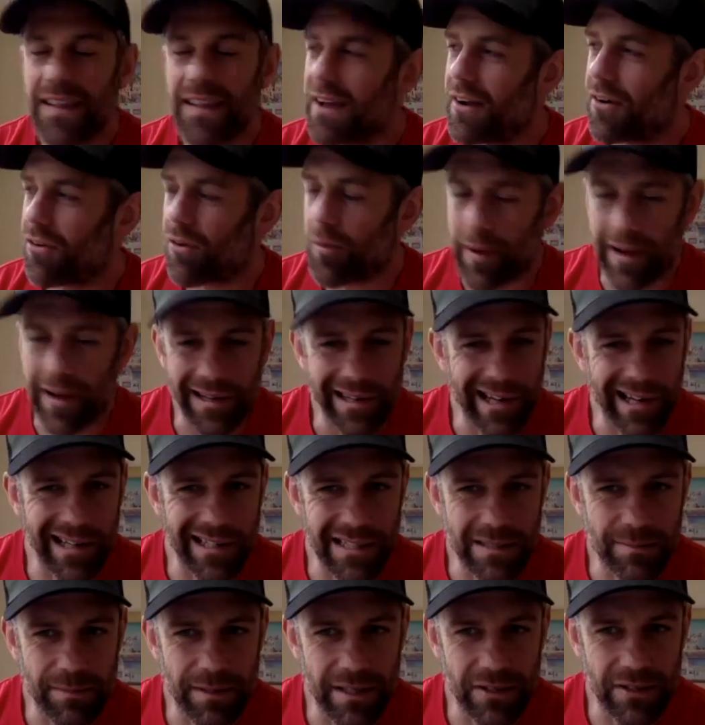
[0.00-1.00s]
or about
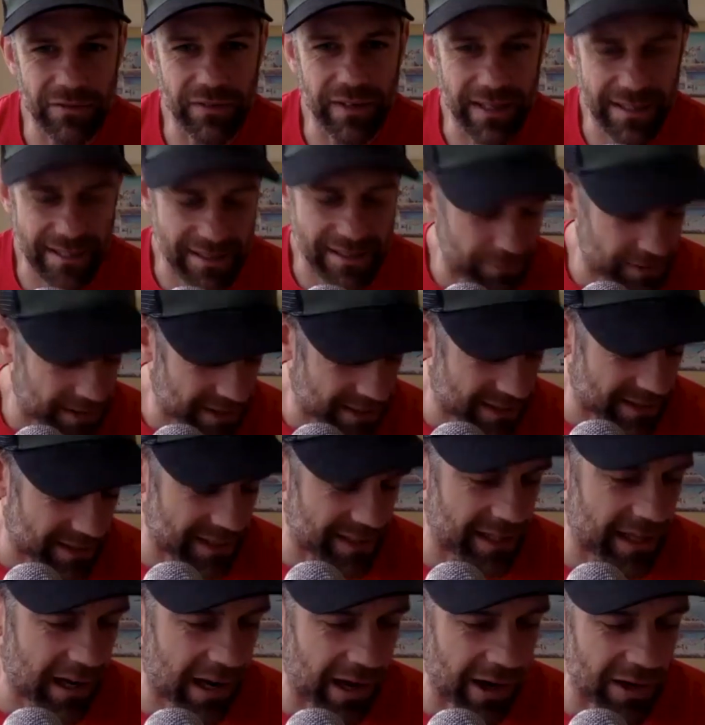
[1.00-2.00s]
90 minutes fast, which is
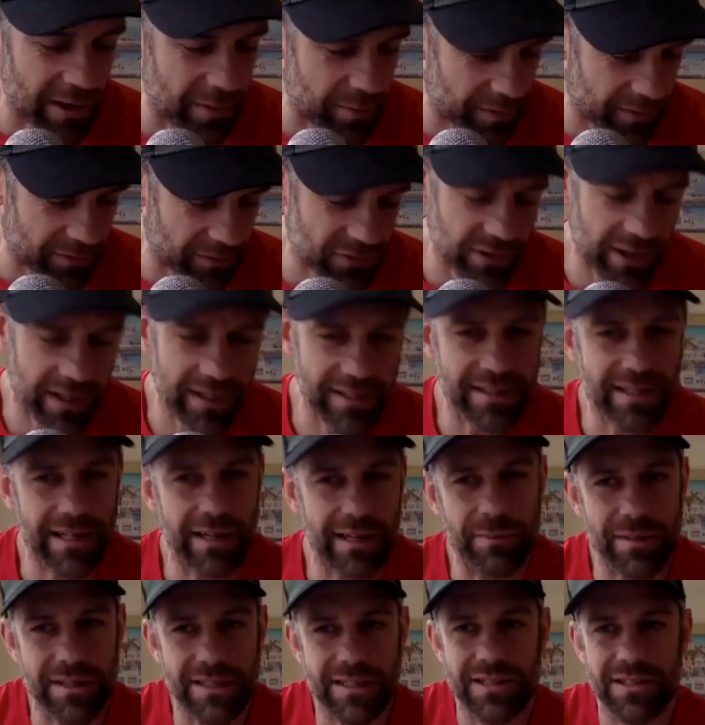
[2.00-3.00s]
in the hope of trying to
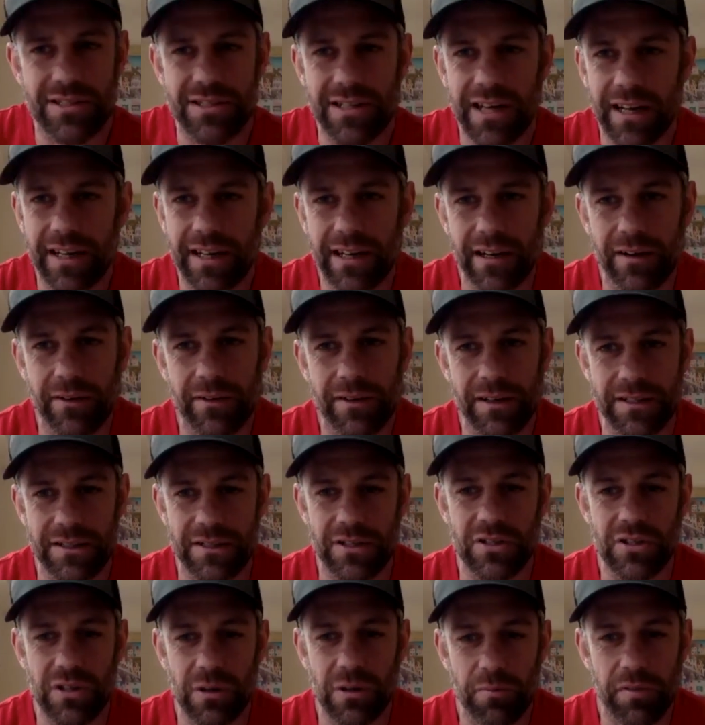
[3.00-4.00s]
get Mrs. Jacko
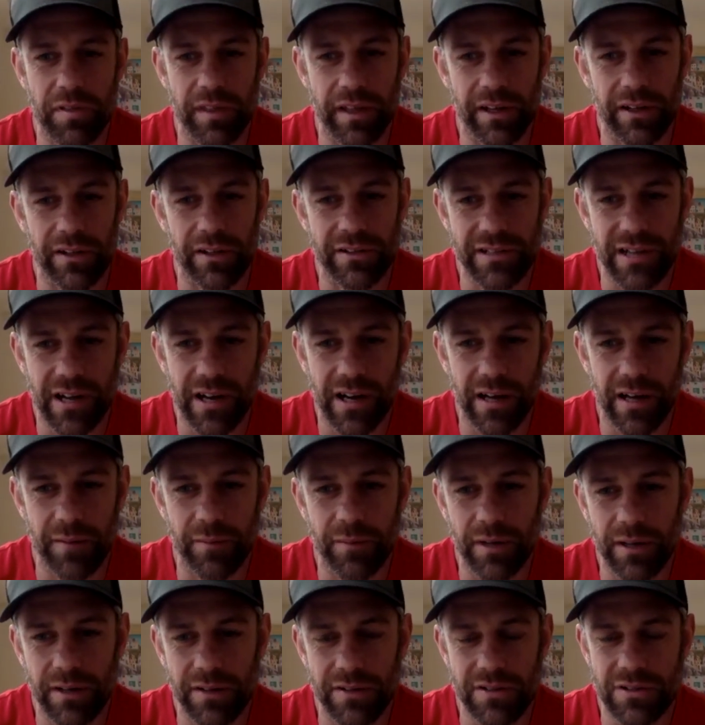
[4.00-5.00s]
to something on
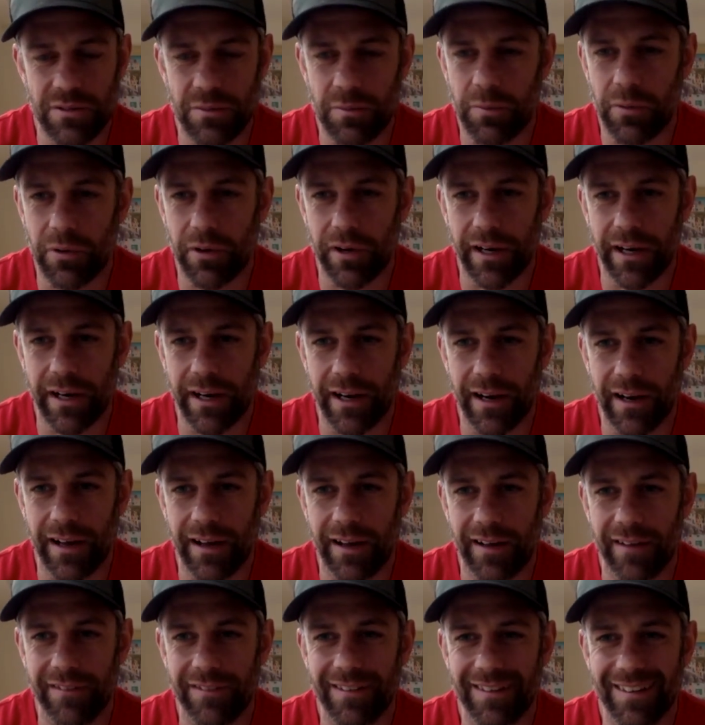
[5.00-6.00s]
time at some point in her life. I
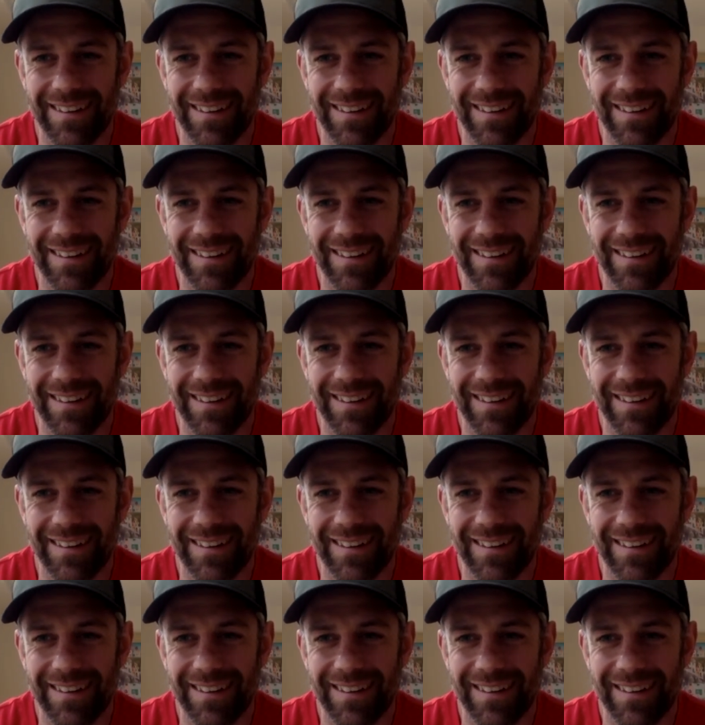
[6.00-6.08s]
was going to